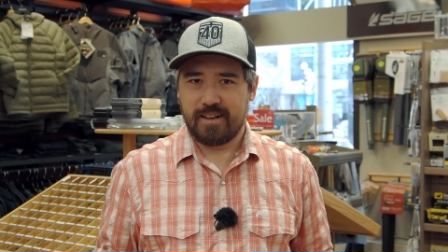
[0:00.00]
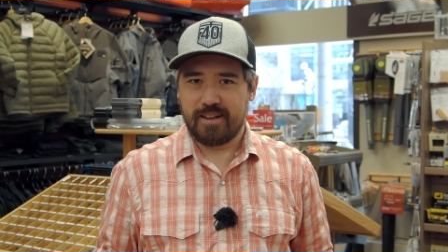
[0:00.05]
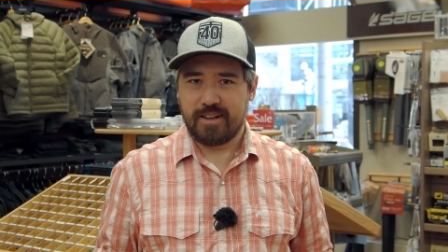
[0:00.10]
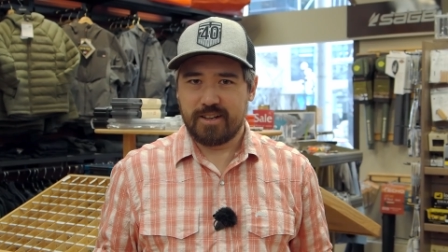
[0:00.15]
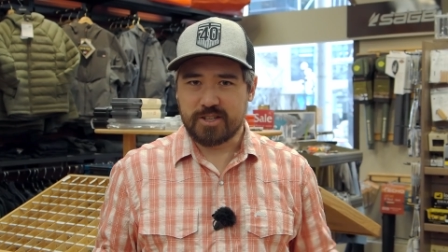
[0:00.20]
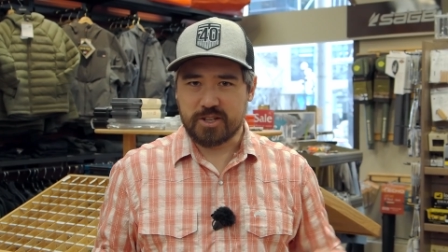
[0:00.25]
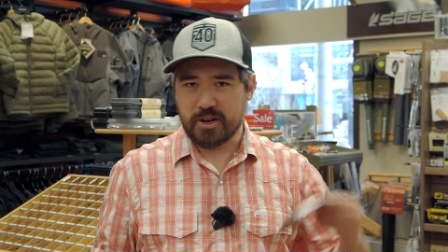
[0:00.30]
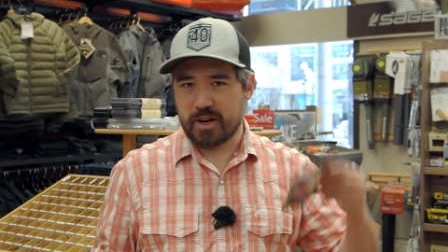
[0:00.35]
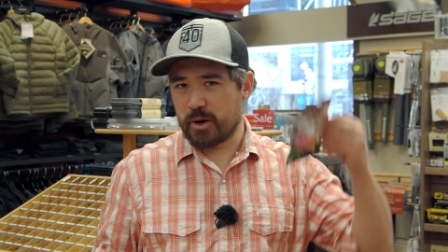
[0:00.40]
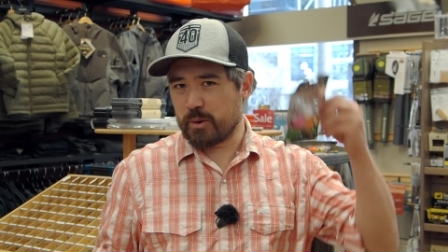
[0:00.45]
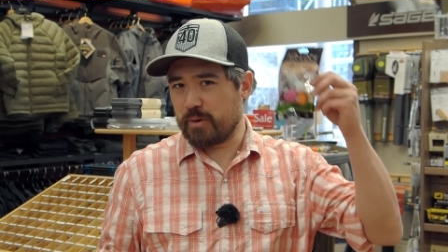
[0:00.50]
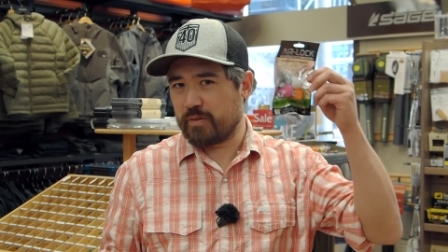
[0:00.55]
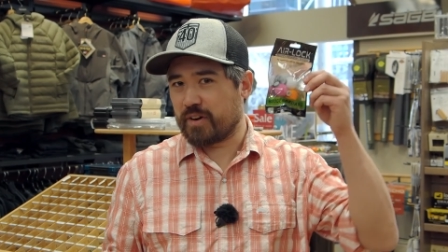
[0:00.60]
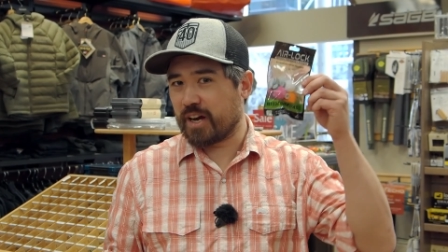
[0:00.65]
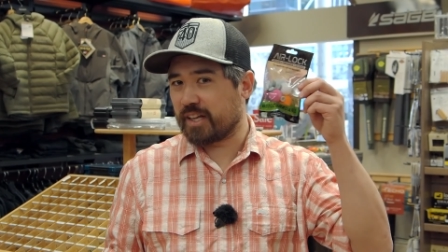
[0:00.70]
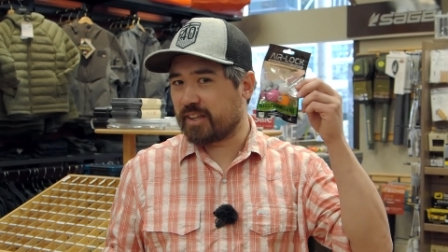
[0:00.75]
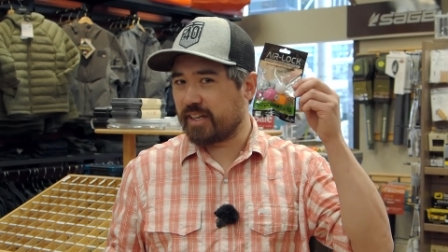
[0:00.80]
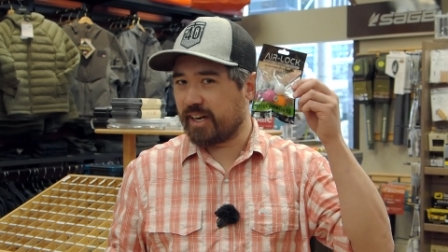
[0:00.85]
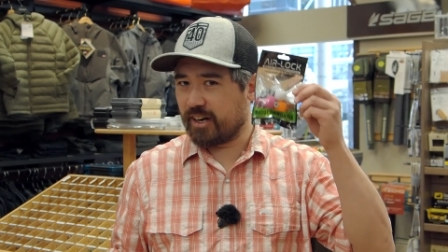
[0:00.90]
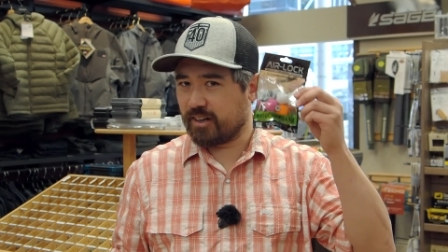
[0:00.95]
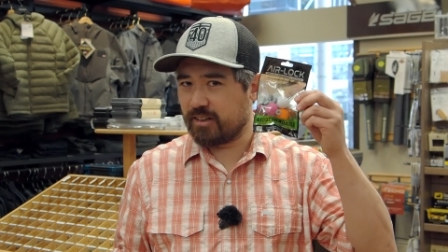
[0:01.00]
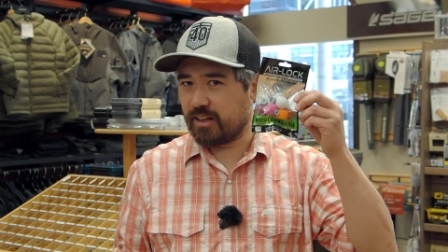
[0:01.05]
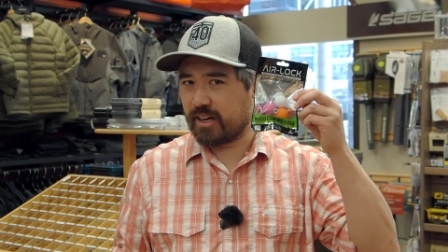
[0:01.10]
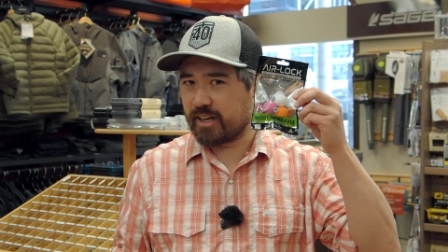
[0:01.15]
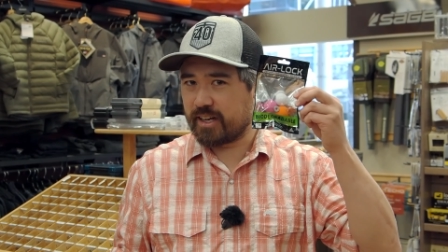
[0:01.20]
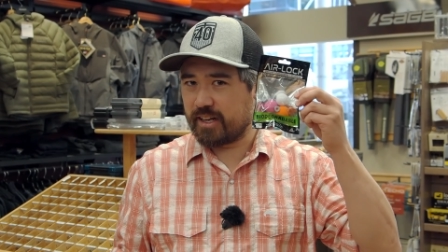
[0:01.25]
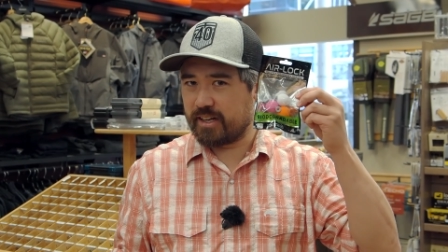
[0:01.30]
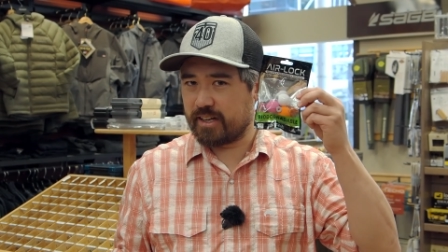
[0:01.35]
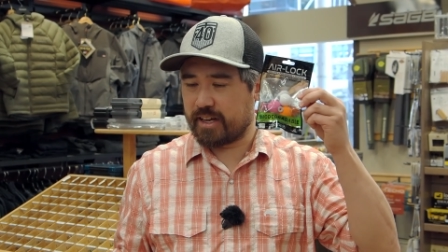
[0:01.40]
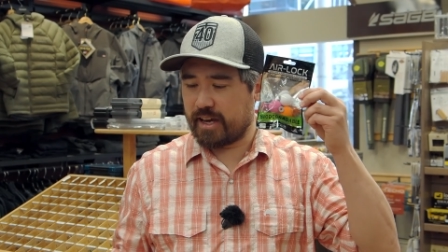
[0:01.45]
So here we've got the Airlock
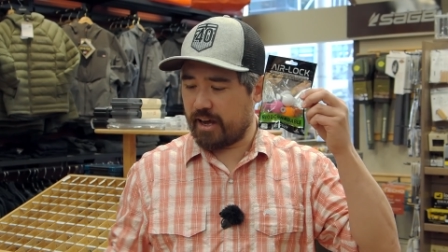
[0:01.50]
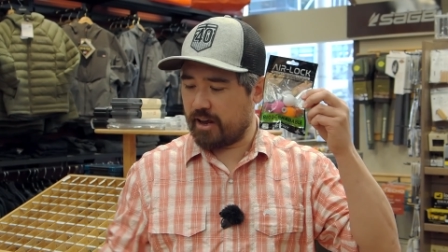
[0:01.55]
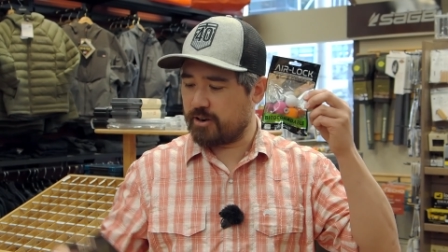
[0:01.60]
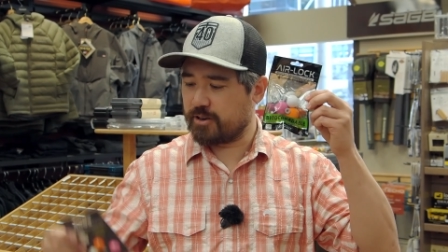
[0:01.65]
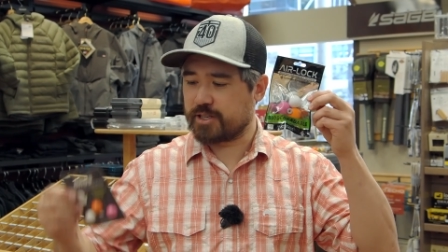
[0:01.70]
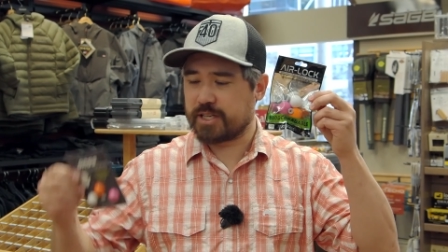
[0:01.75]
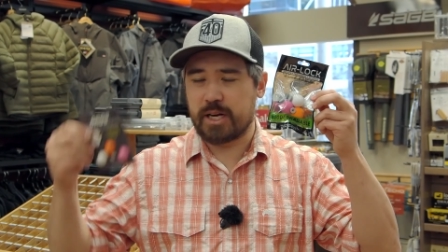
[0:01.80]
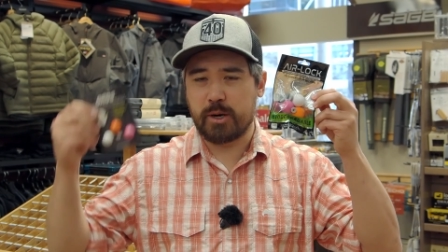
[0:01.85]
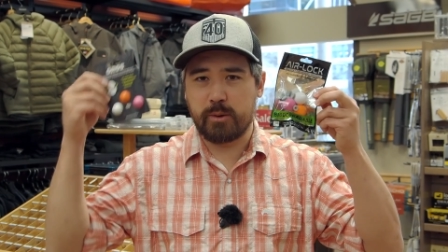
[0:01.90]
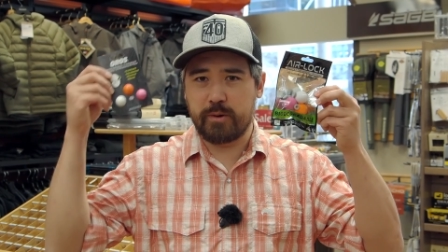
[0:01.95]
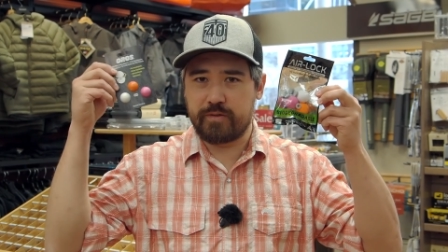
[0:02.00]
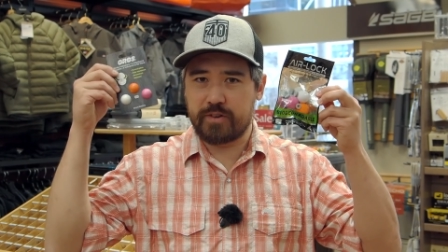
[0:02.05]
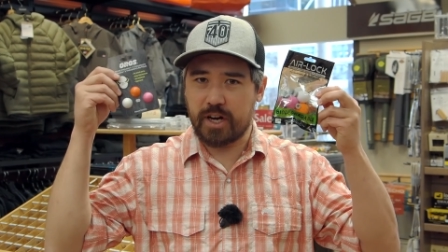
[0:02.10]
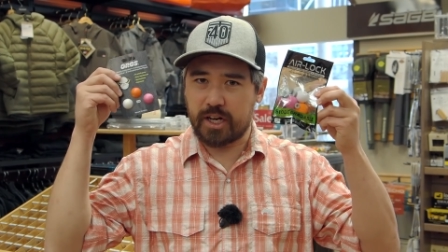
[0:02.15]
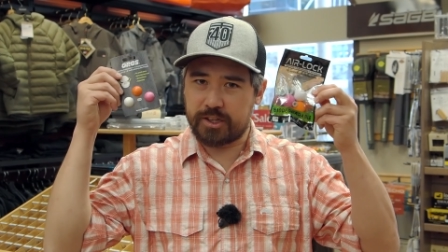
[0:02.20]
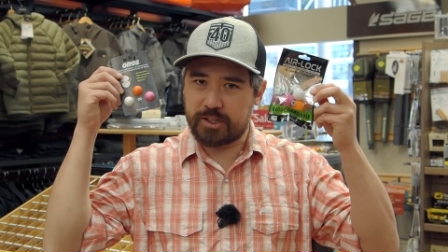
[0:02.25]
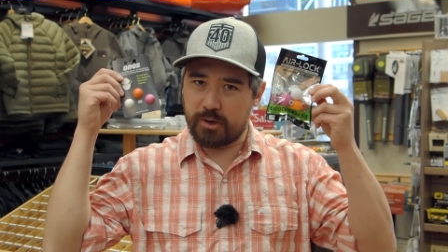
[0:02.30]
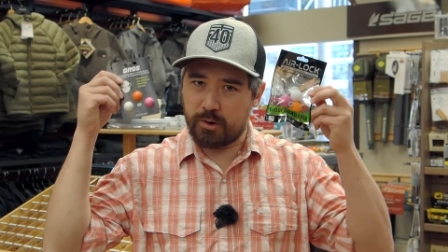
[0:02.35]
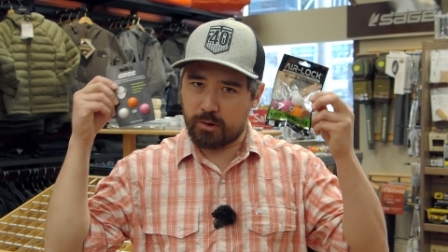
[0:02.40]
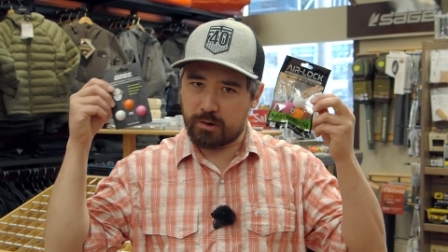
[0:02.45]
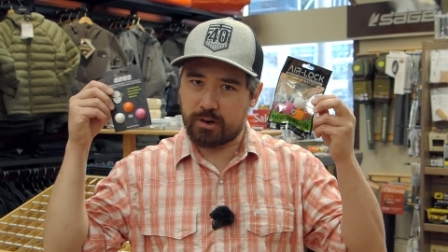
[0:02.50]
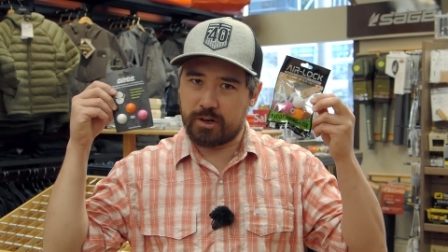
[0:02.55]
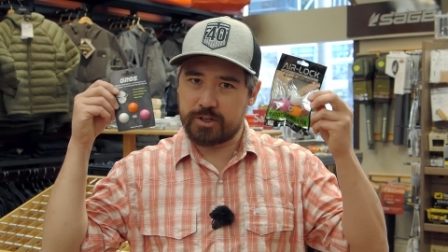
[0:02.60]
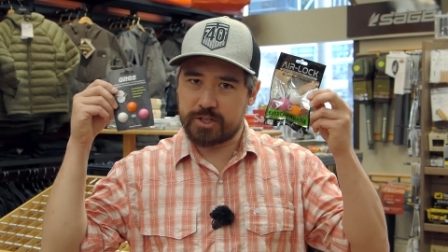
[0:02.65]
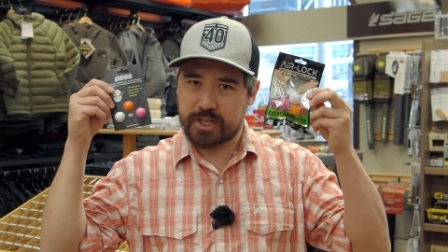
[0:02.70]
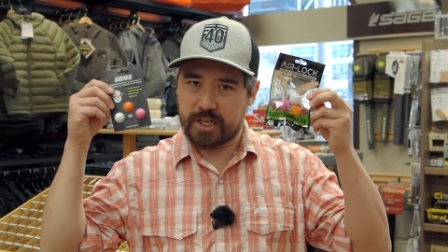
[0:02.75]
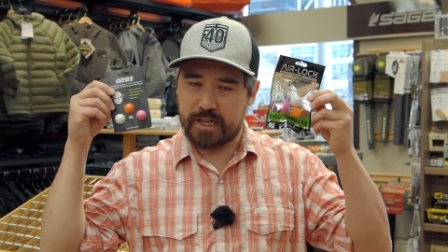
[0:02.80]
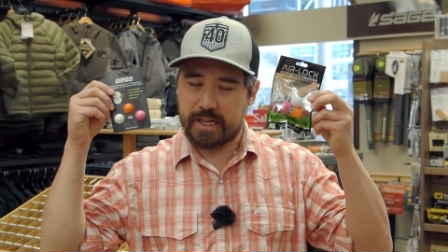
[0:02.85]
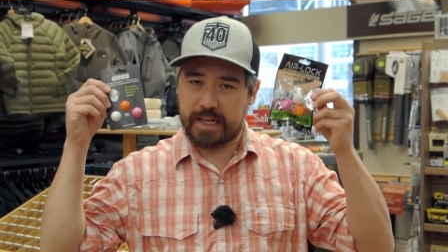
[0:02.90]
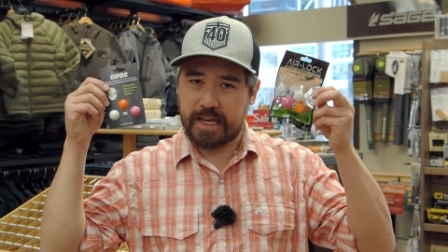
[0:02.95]
indicators, here we've got the
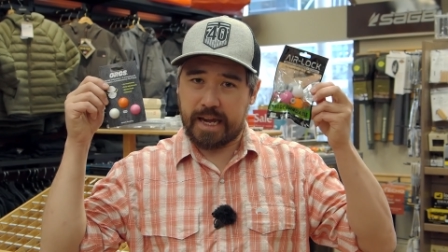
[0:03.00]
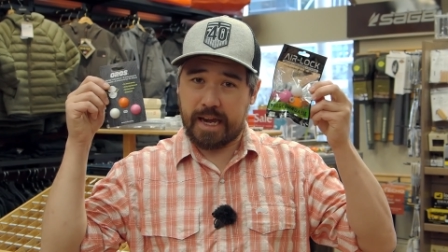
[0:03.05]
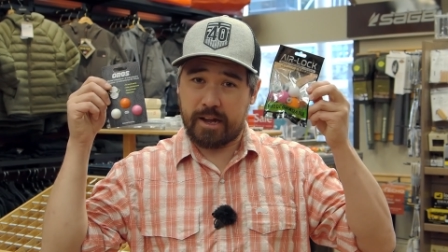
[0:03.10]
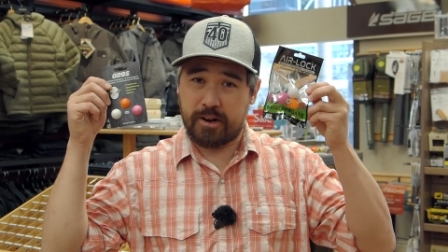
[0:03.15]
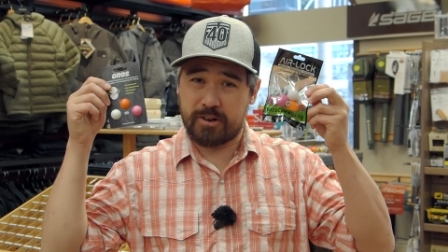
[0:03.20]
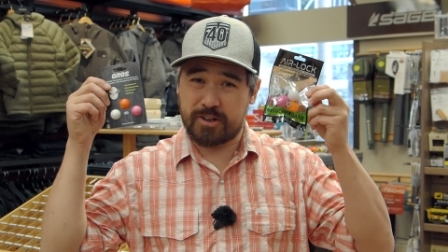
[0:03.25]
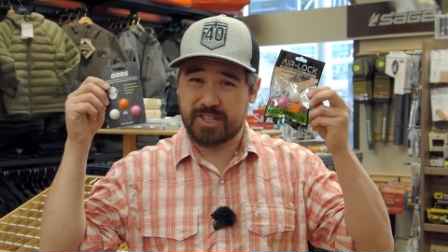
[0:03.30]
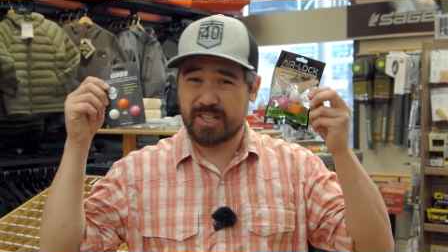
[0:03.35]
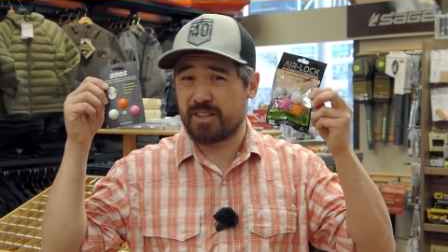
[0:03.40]
Oros indicators,